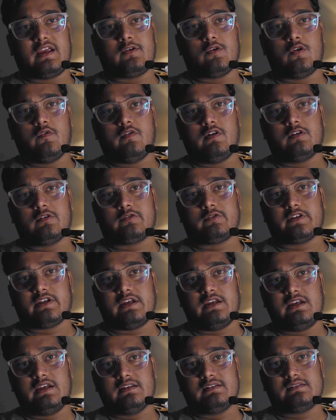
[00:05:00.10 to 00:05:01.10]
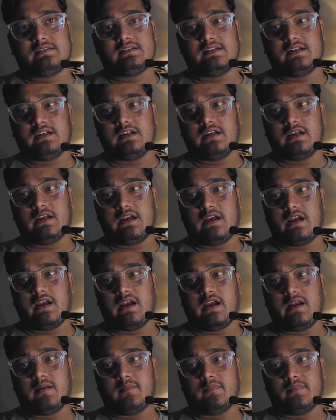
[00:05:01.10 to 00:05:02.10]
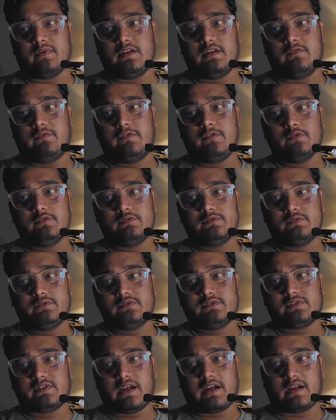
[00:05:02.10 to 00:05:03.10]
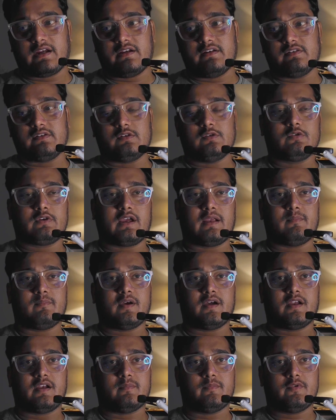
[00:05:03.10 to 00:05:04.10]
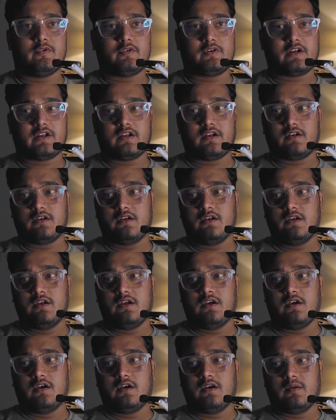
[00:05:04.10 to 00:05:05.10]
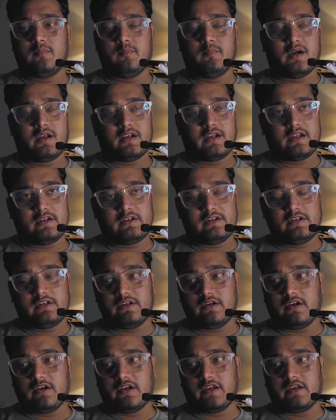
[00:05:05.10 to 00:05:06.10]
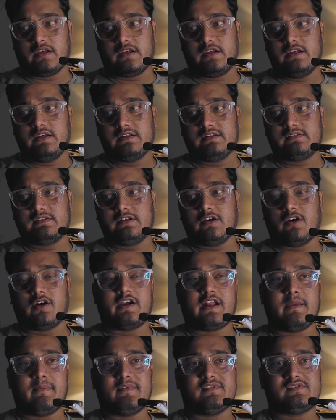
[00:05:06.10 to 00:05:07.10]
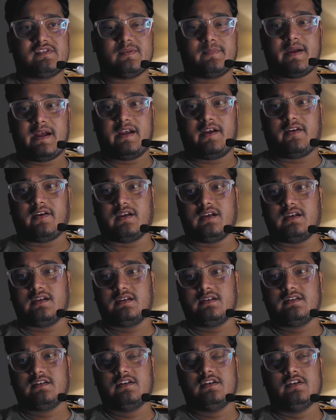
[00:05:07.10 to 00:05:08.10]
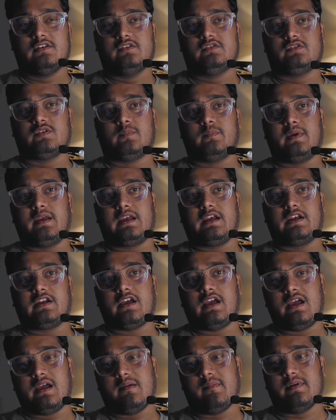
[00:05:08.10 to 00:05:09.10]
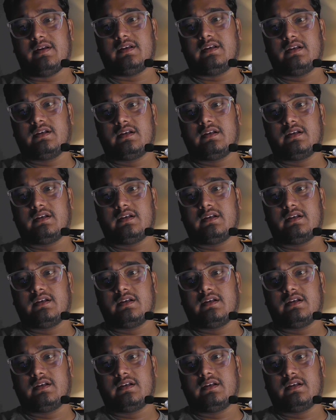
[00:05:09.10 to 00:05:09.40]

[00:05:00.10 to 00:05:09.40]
overload the ESC, and in few seconds you can burn a motor, burn an ESC, or damage the battery. So make it a habit.